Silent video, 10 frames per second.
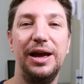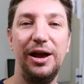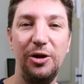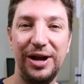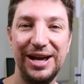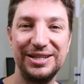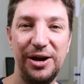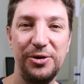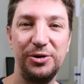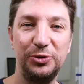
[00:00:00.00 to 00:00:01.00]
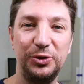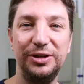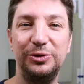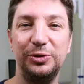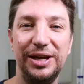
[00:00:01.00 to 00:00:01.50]
Hello guys, how are you
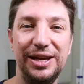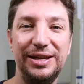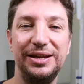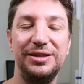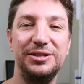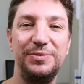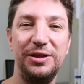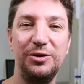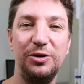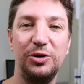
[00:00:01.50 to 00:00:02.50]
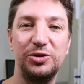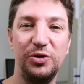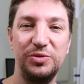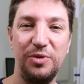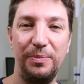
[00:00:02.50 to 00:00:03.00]
doing today? In this video, José
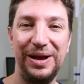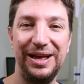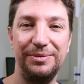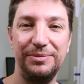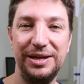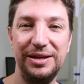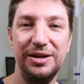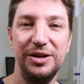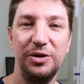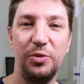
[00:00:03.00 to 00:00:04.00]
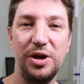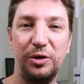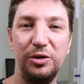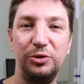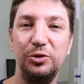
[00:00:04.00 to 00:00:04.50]
Luis Mompell and me, we are
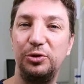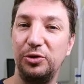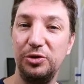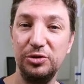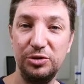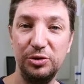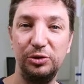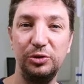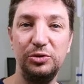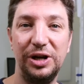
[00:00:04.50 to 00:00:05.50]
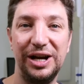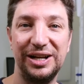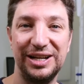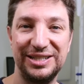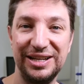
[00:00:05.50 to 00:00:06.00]
going to introduce you to
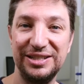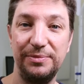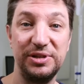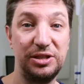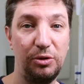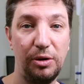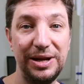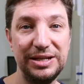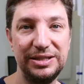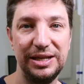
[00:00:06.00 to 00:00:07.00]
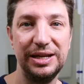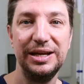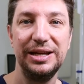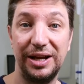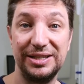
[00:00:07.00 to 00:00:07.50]
Kazanjian Vestibuloplasty.
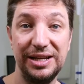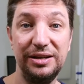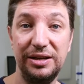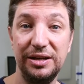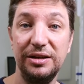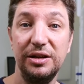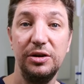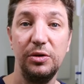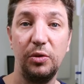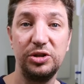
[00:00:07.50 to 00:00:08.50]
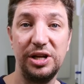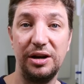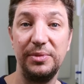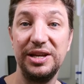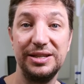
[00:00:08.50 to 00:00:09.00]
Kazanjian was an
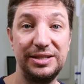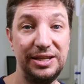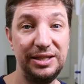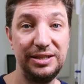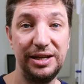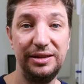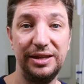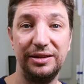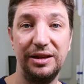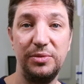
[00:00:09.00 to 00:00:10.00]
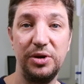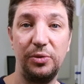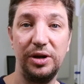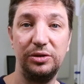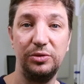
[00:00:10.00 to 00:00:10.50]
Armenian citizen that
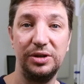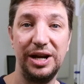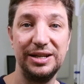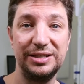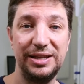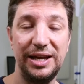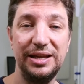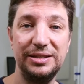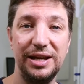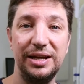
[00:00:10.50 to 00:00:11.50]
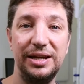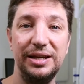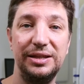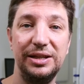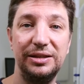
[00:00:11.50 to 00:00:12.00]
emigrated to the United States and
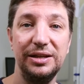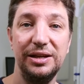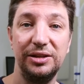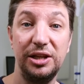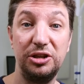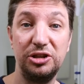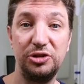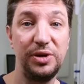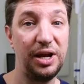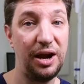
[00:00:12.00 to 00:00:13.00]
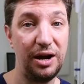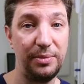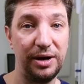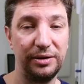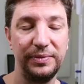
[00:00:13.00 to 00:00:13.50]
he did dentistry in
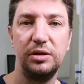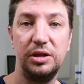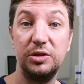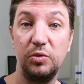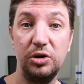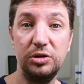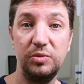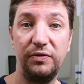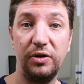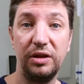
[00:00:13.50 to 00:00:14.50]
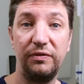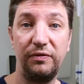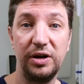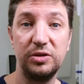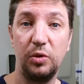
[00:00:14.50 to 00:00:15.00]
Harvard. This was before the
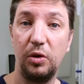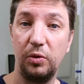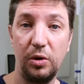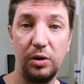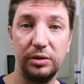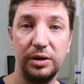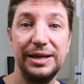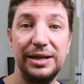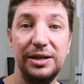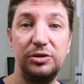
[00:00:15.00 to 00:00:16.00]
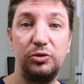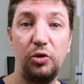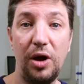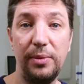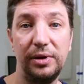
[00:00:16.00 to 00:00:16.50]
First World War. He
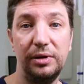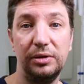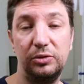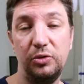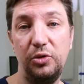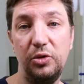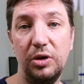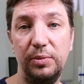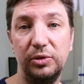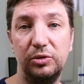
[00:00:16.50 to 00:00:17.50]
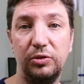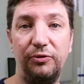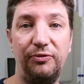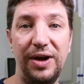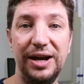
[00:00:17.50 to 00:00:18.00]
traveled to Europe to
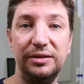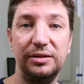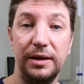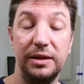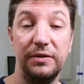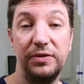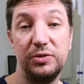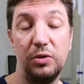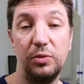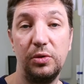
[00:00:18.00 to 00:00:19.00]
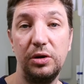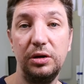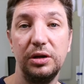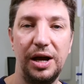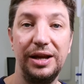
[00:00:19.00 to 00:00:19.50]
fight in the First World
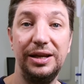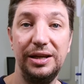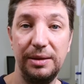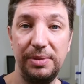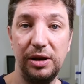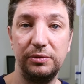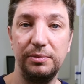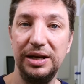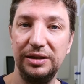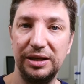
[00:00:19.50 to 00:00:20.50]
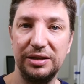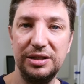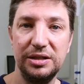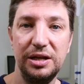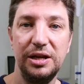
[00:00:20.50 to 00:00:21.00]
War and he developed many
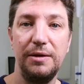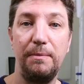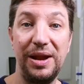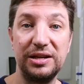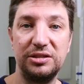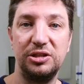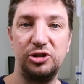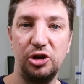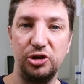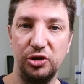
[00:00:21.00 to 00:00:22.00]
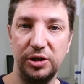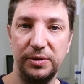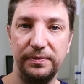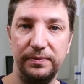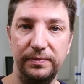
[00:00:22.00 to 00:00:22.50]
techniques in plastic surgery.